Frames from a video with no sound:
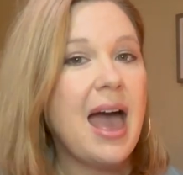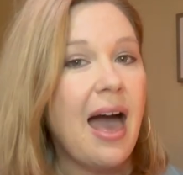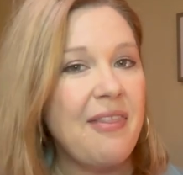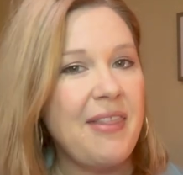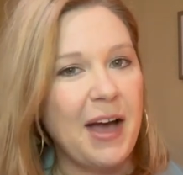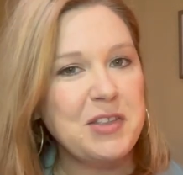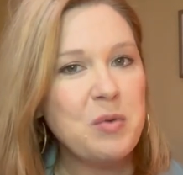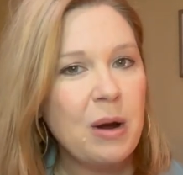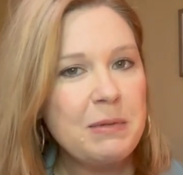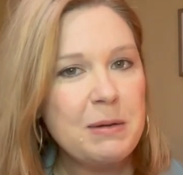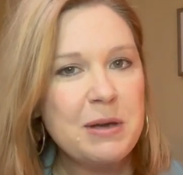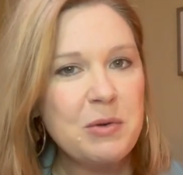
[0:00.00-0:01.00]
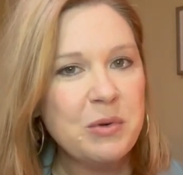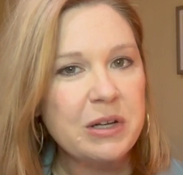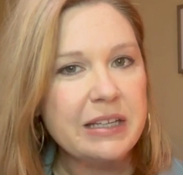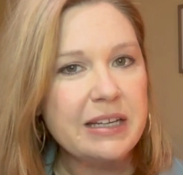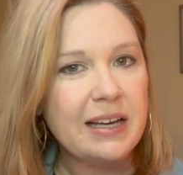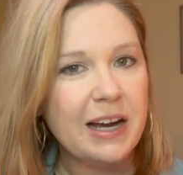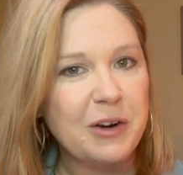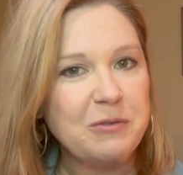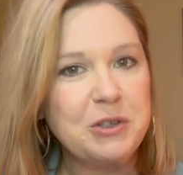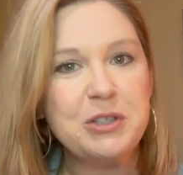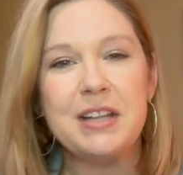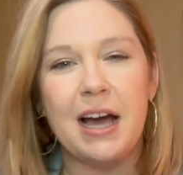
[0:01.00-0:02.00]
And that's where I'm going to be really
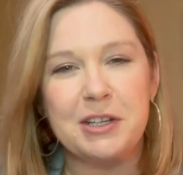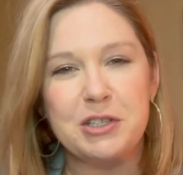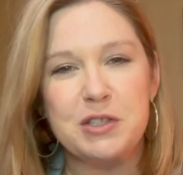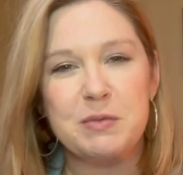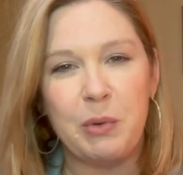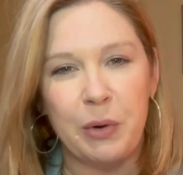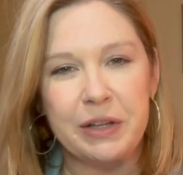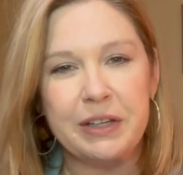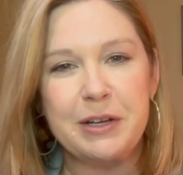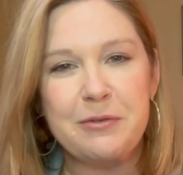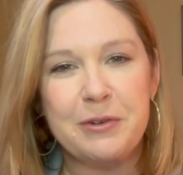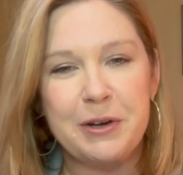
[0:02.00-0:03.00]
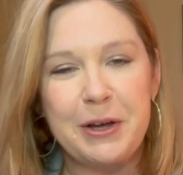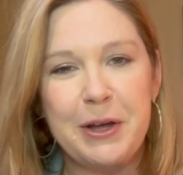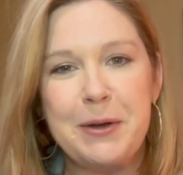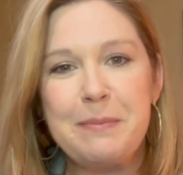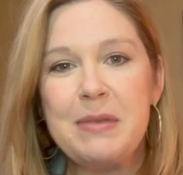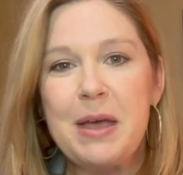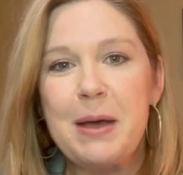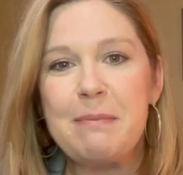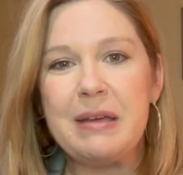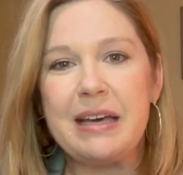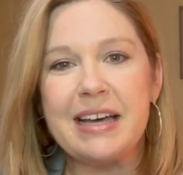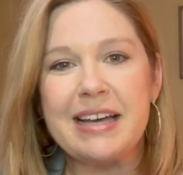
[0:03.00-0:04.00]
careful not to spoil it for y'all,
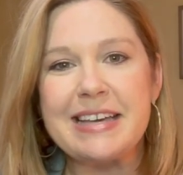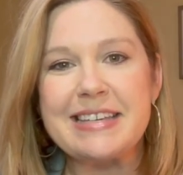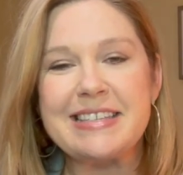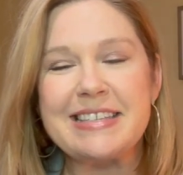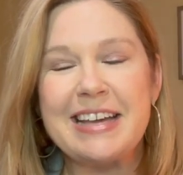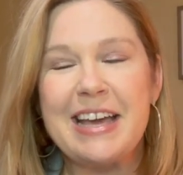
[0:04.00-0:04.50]
because